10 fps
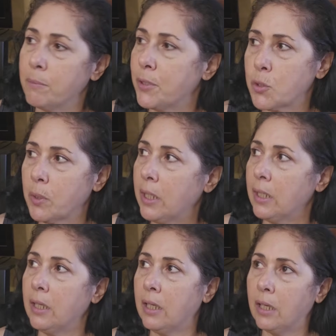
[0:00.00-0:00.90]
between
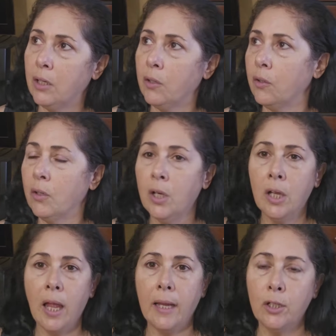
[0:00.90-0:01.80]
here
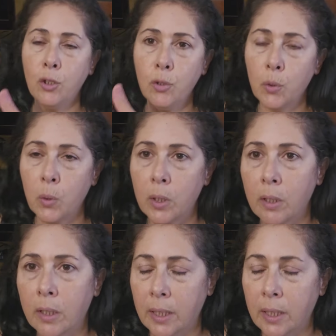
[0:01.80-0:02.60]
and New York,